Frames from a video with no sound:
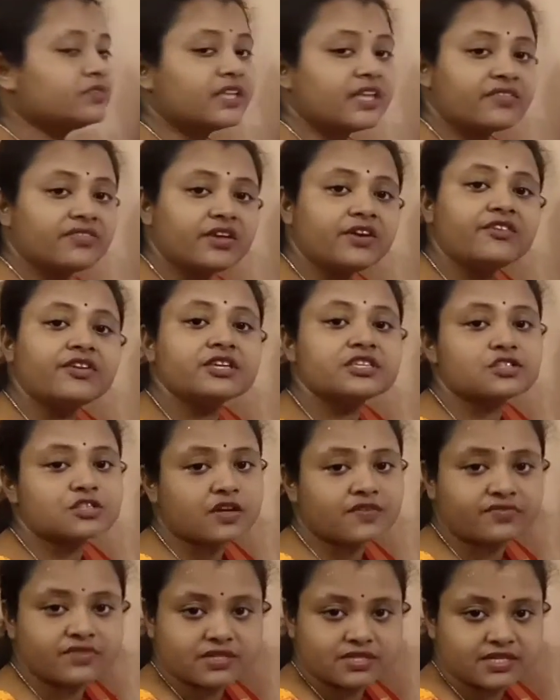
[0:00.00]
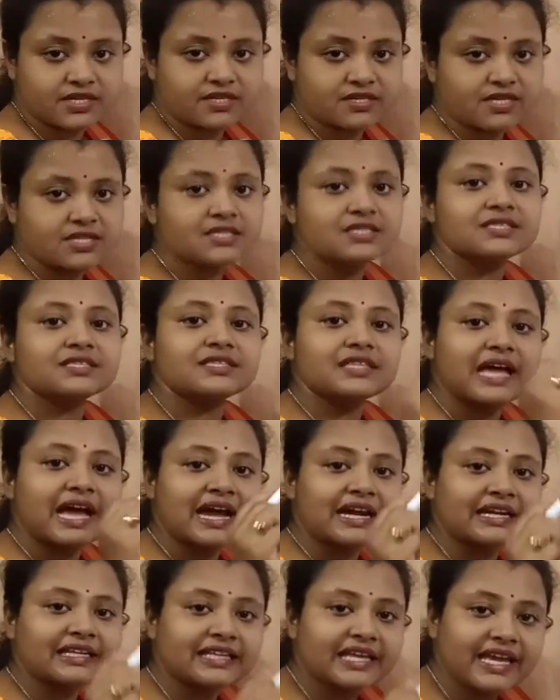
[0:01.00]
Then the rest of the sentence.
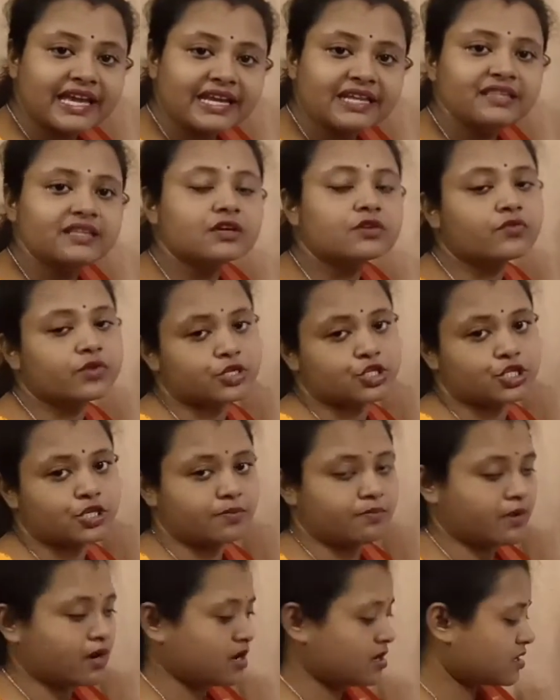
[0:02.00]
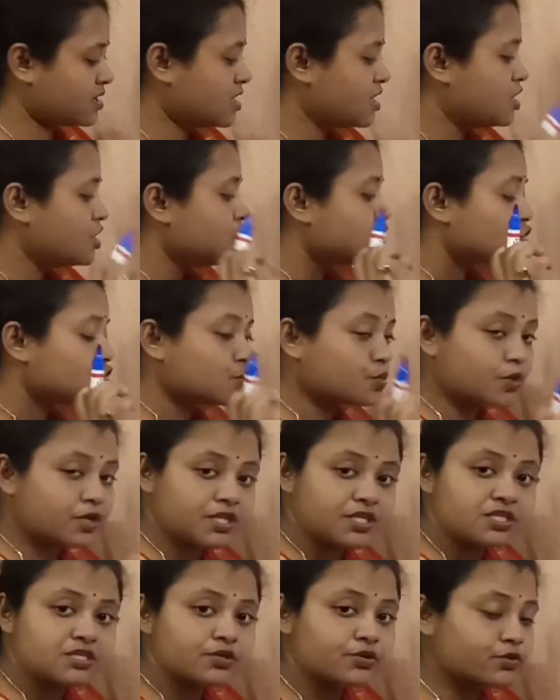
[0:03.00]
At the end the question mark. So what
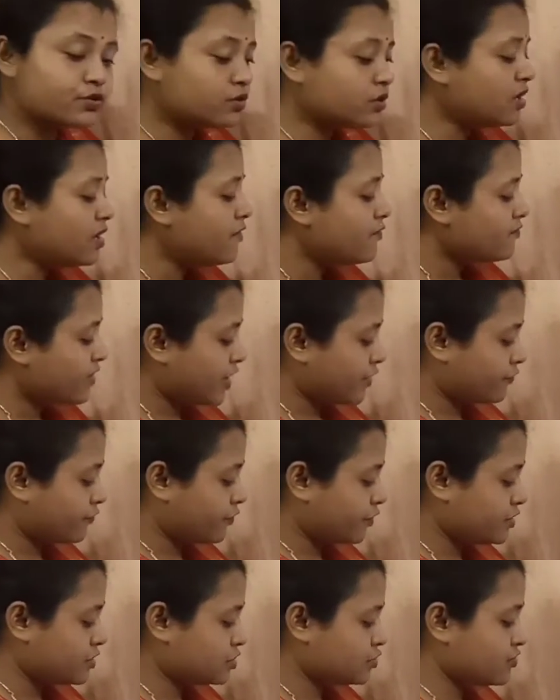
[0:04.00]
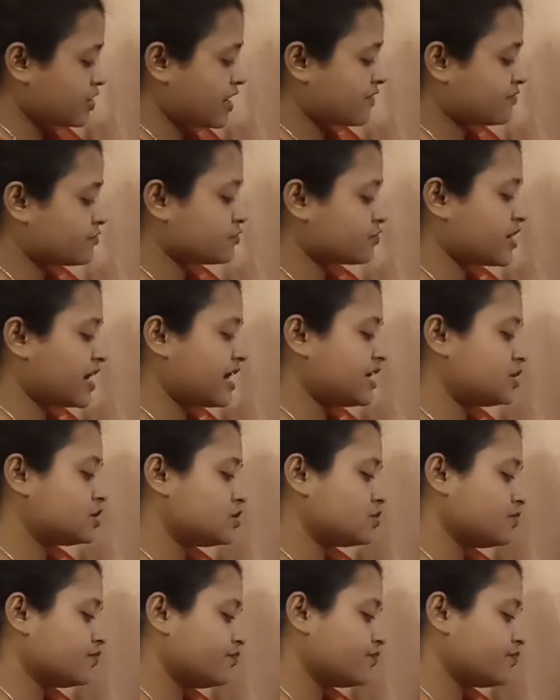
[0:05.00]
is the rule? At first you have to
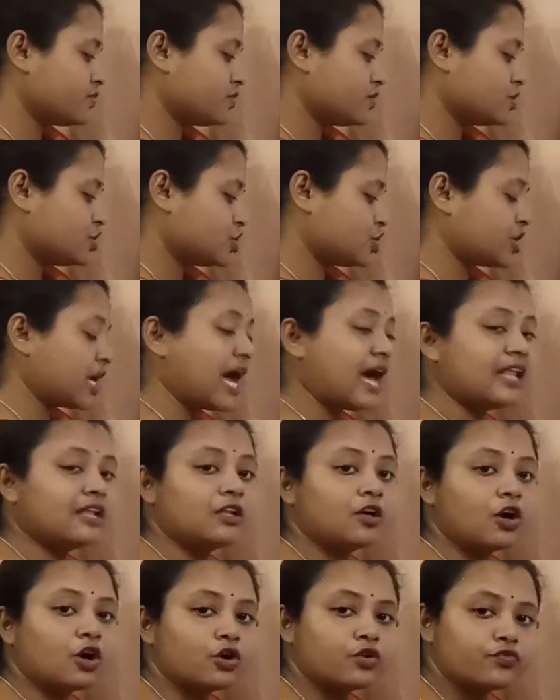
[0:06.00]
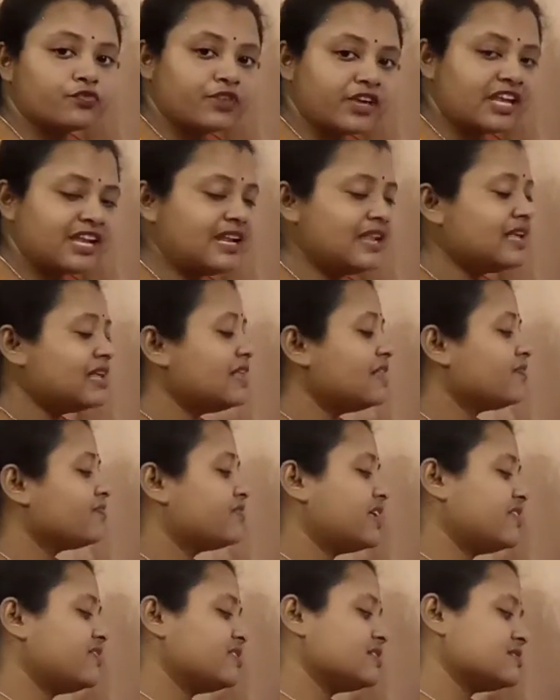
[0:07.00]
write shall or will.
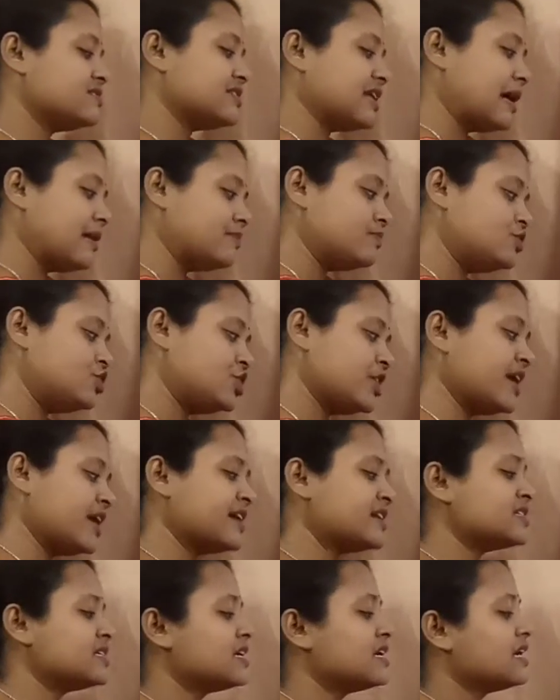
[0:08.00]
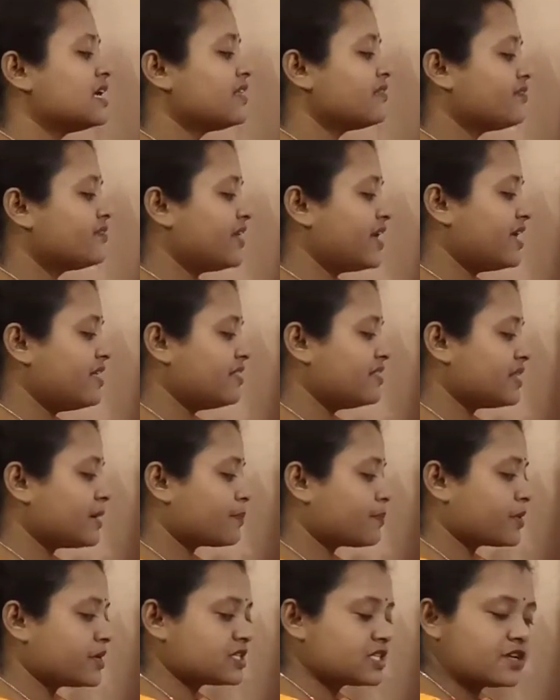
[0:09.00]
Then the subject. Then the
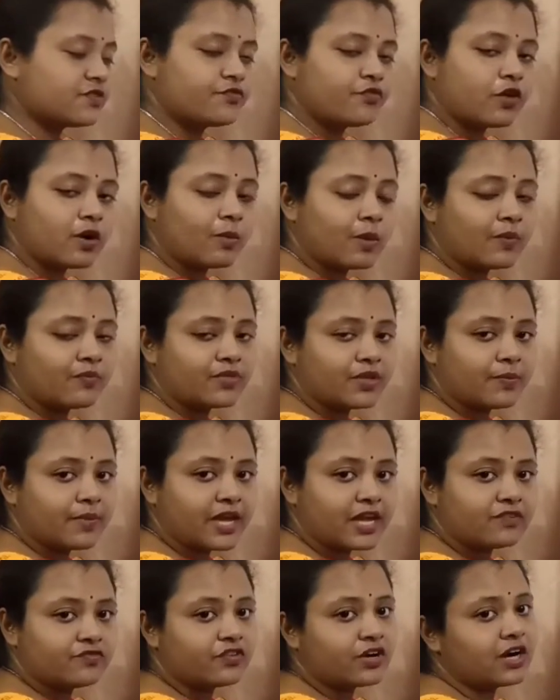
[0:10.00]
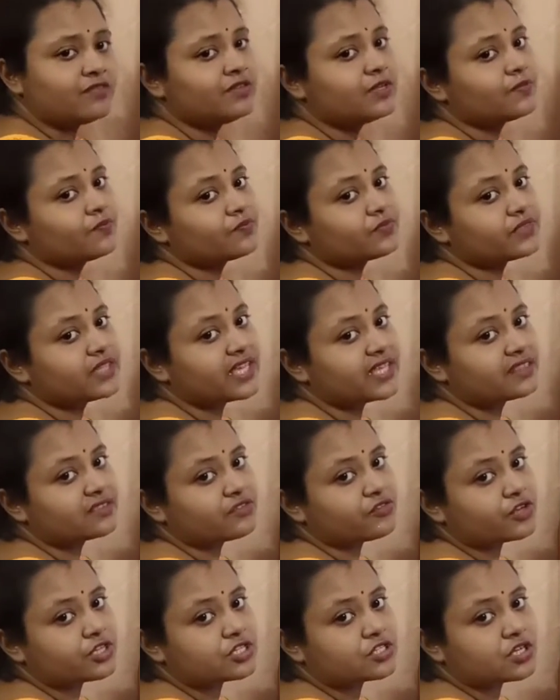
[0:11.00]
present form of the main verb. Then
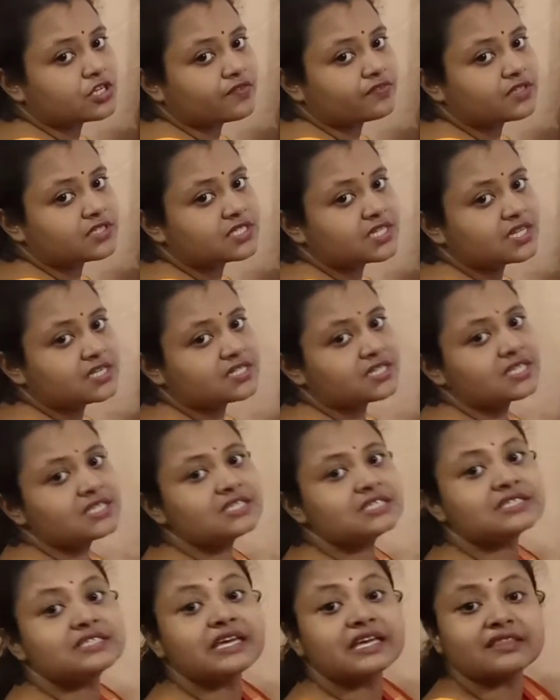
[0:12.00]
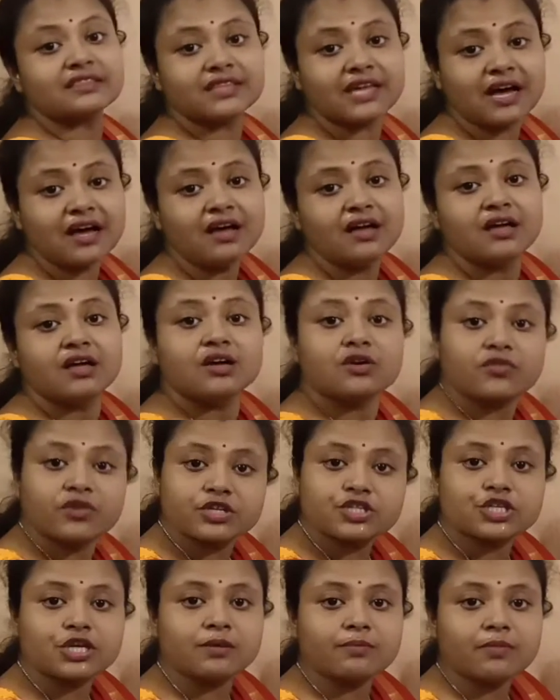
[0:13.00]
the rest of the sentence. Then the
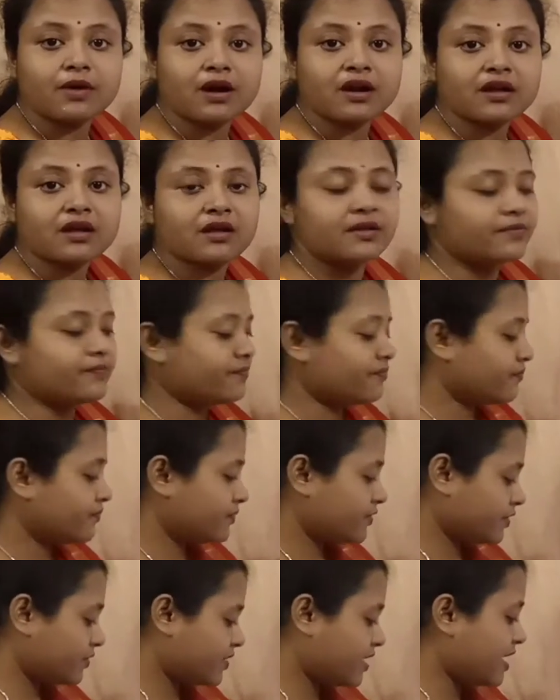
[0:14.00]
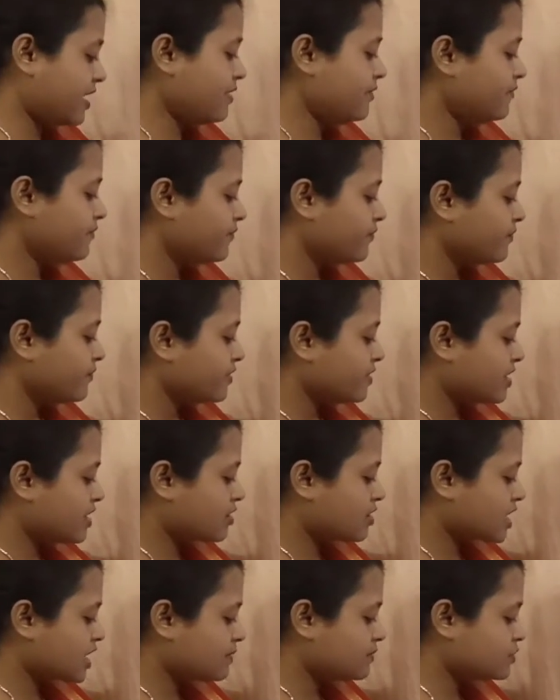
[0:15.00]
question mark. Okay.
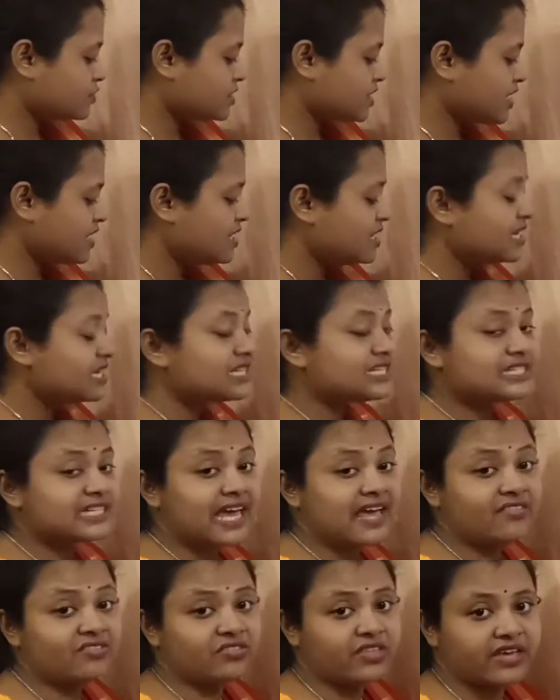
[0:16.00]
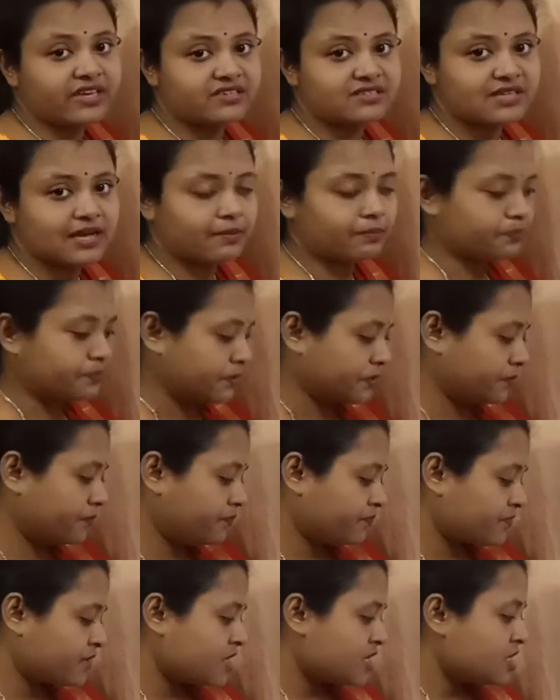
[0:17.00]
Now come to the 10th example.
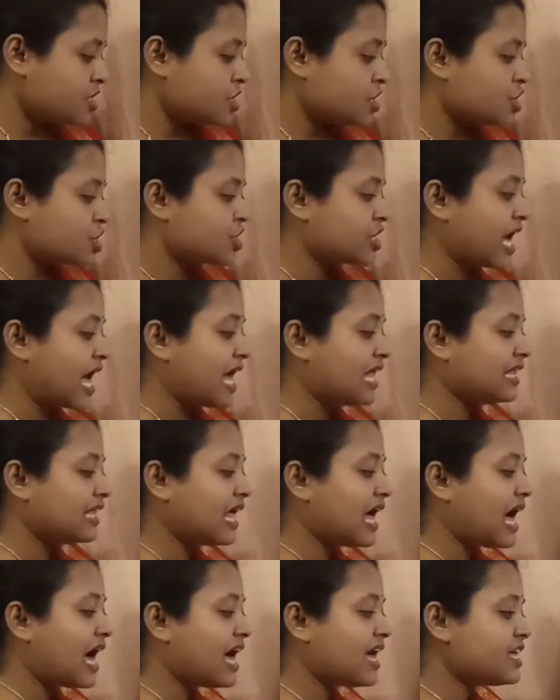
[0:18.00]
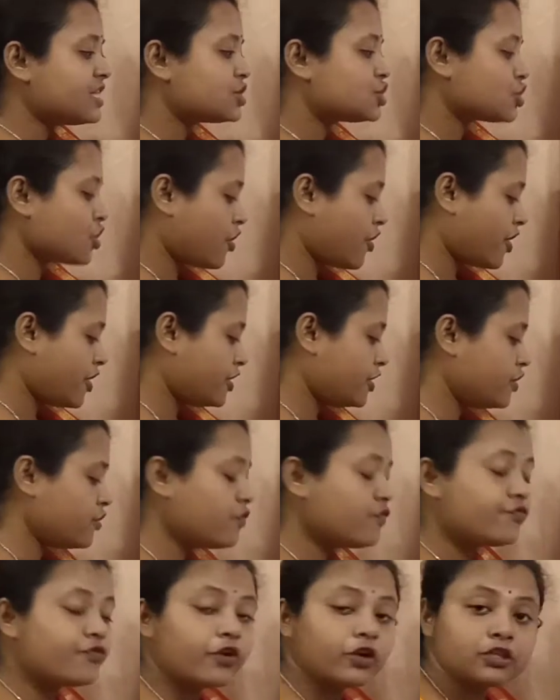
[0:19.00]
Shall I join
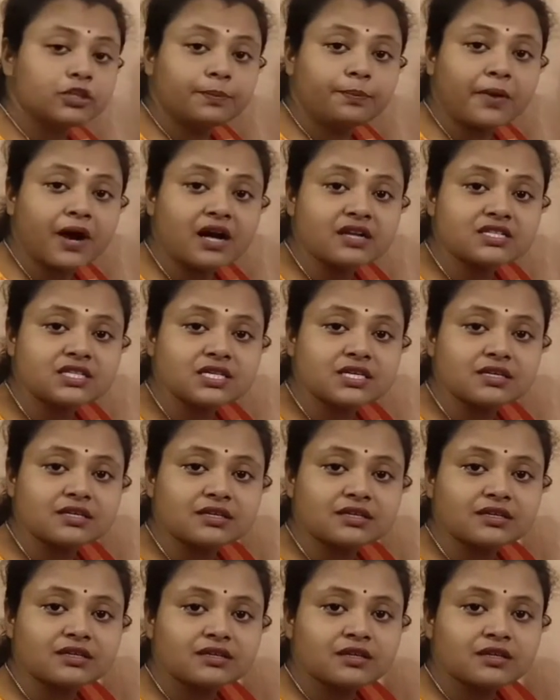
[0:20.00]
you for the party?